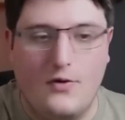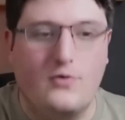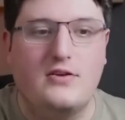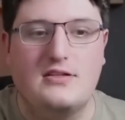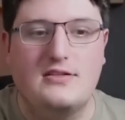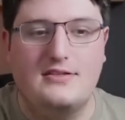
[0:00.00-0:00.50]

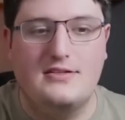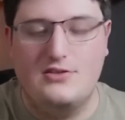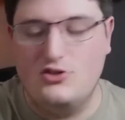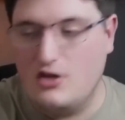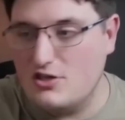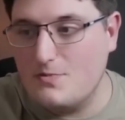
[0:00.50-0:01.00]
Vulcan's
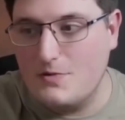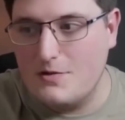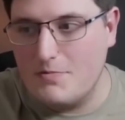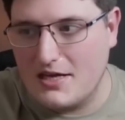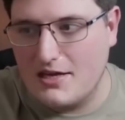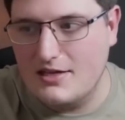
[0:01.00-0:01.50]

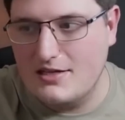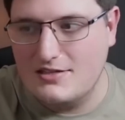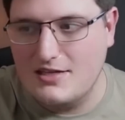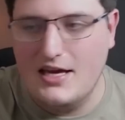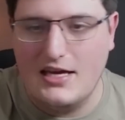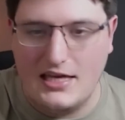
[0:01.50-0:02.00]
judgment
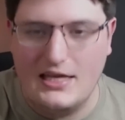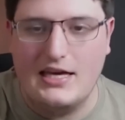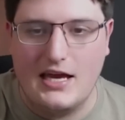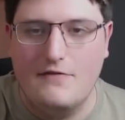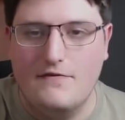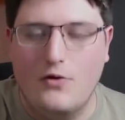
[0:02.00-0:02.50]
because he
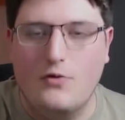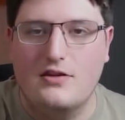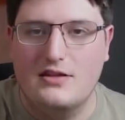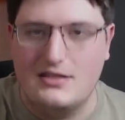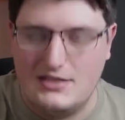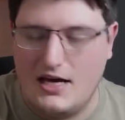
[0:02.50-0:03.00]
gave
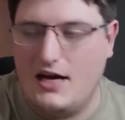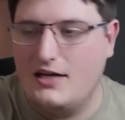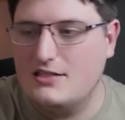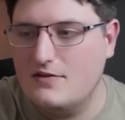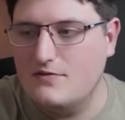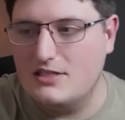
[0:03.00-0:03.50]
Vulcan the
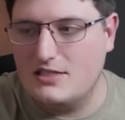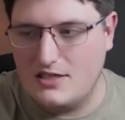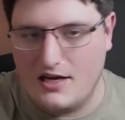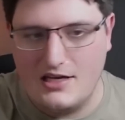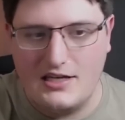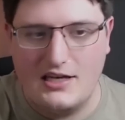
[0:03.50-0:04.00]
task of
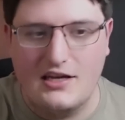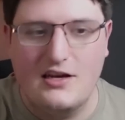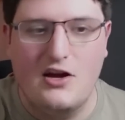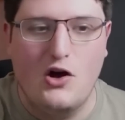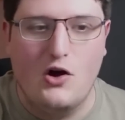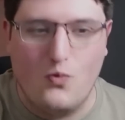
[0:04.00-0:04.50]
deciding
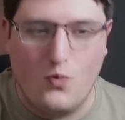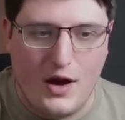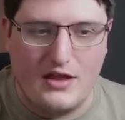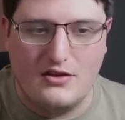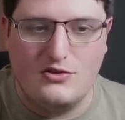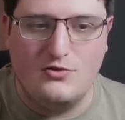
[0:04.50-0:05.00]

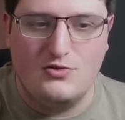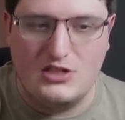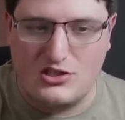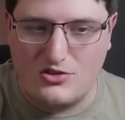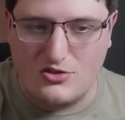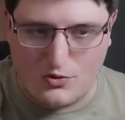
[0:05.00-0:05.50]
whether to
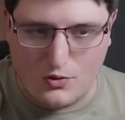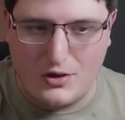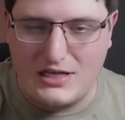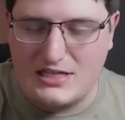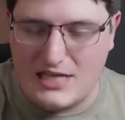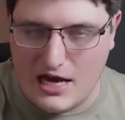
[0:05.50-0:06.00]

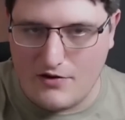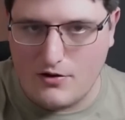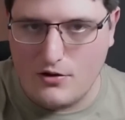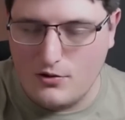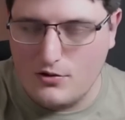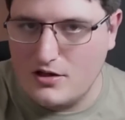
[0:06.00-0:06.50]
destroy
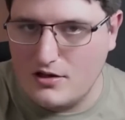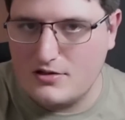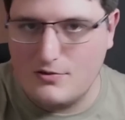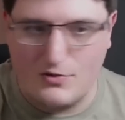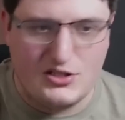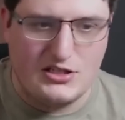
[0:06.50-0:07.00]
Terra or
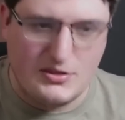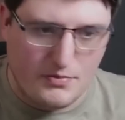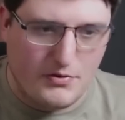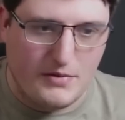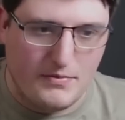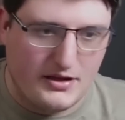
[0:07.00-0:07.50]
not, which is a
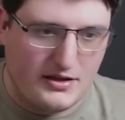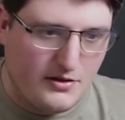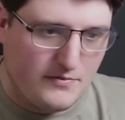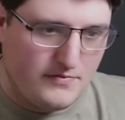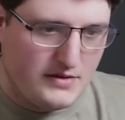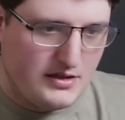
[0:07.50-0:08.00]
pretty big
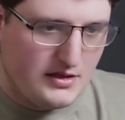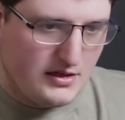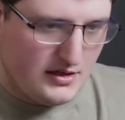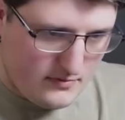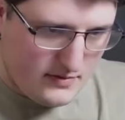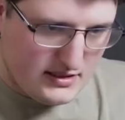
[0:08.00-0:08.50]
deal.
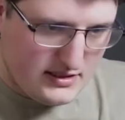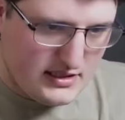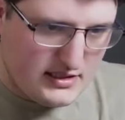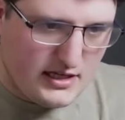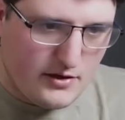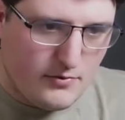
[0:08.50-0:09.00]

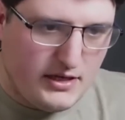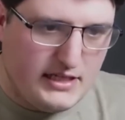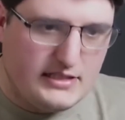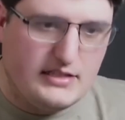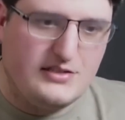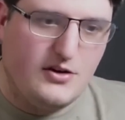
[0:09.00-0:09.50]
Didn't
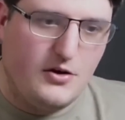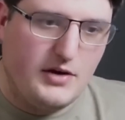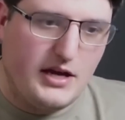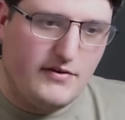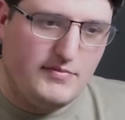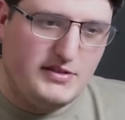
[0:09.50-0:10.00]
Sanguinius' soul
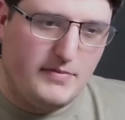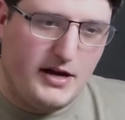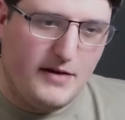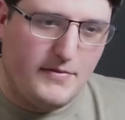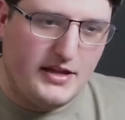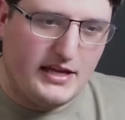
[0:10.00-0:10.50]
get ripped
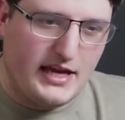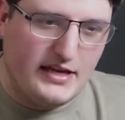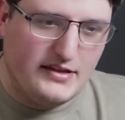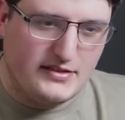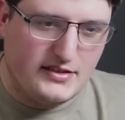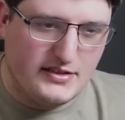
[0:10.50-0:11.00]
apart by the
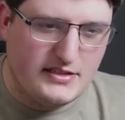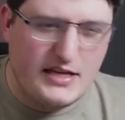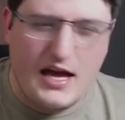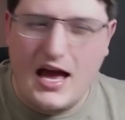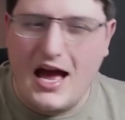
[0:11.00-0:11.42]
Chaos Gods?